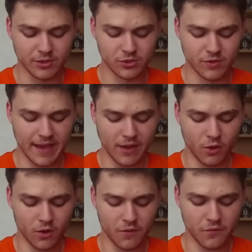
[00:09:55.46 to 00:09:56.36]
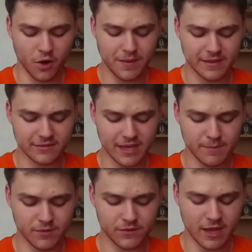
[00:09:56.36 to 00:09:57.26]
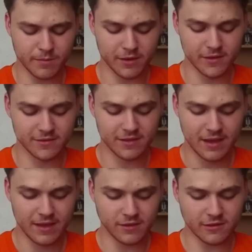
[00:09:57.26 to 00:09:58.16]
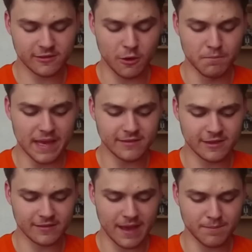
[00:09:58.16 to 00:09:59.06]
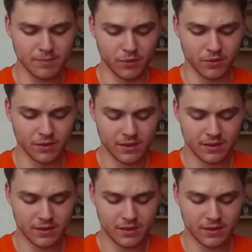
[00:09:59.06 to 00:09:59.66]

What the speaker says: do get caught off guard by this type of deck because it's just so basic that people